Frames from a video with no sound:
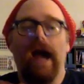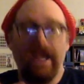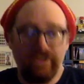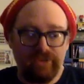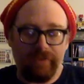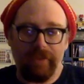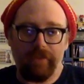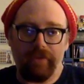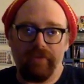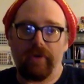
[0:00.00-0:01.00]
I used to play
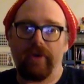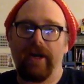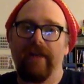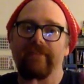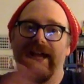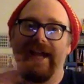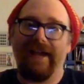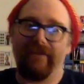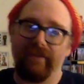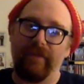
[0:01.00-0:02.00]
World of Warcraft. I
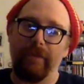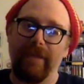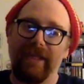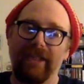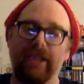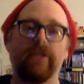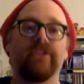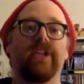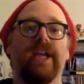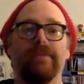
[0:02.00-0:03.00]
haven't for many
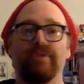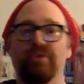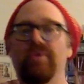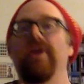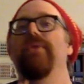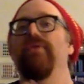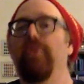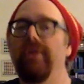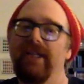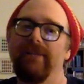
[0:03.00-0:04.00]
years, and I'm trying to
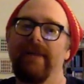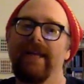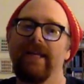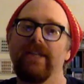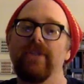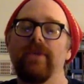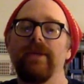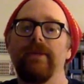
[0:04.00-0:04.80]
avoid getting back into it.